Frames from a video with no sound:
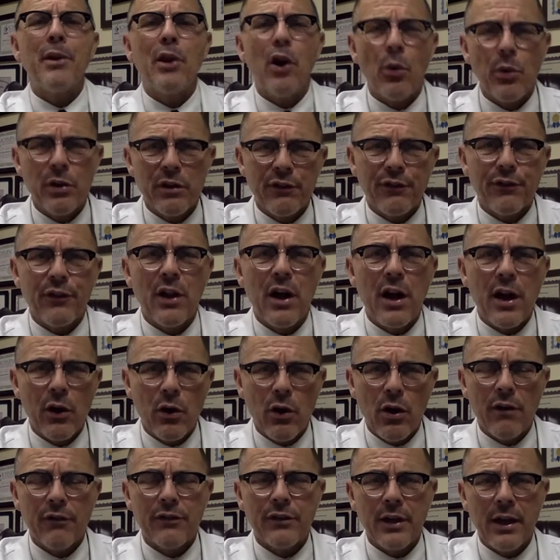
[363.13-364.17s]
always flying
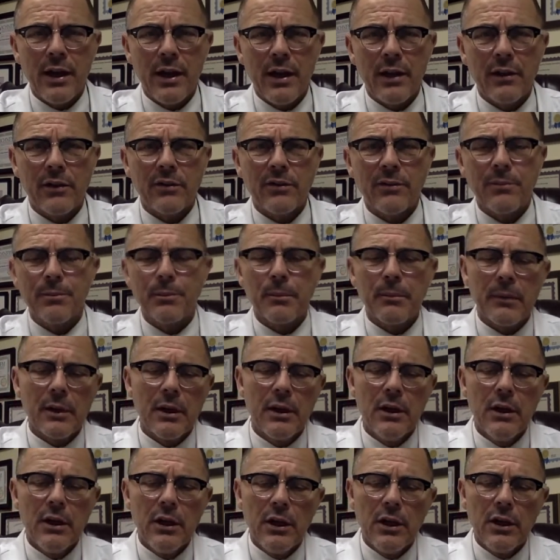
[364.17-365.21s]
off the handle.
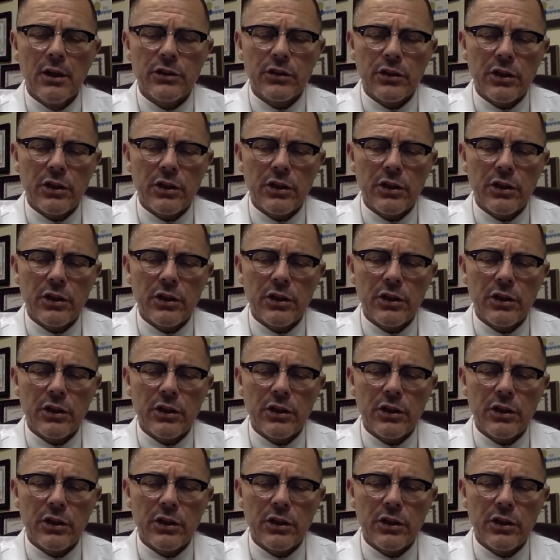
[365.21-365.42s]
So